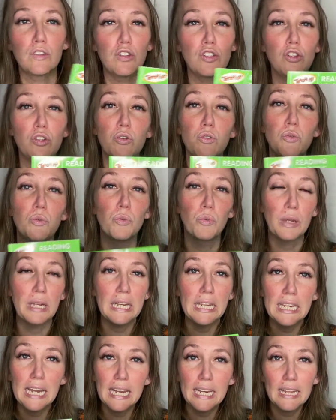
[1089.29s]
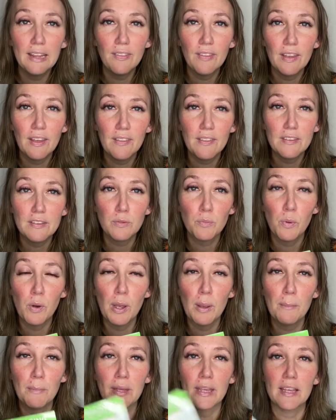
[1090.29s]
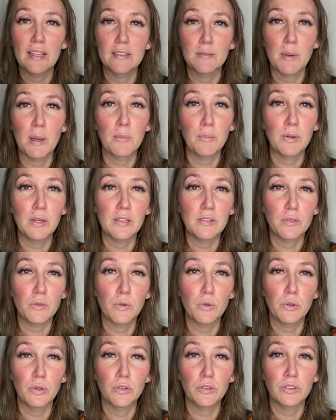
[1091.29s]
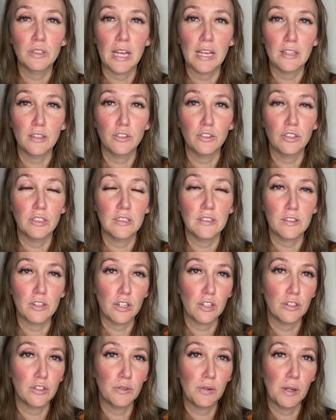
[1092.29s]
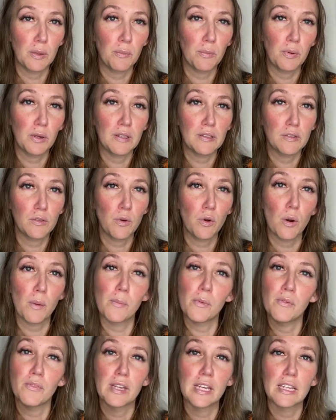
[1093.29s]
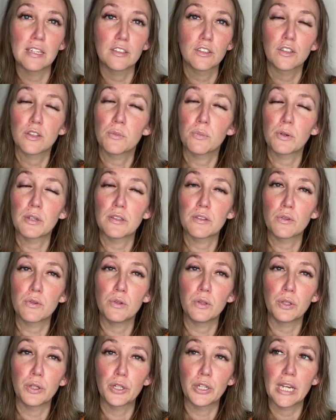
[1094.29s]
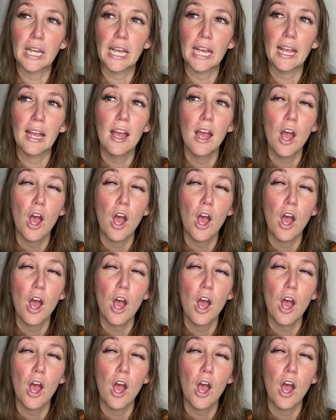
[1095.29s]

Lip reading: to read anything at this point because my preschoolers, I usually start doing preschool or moving into the preschool learning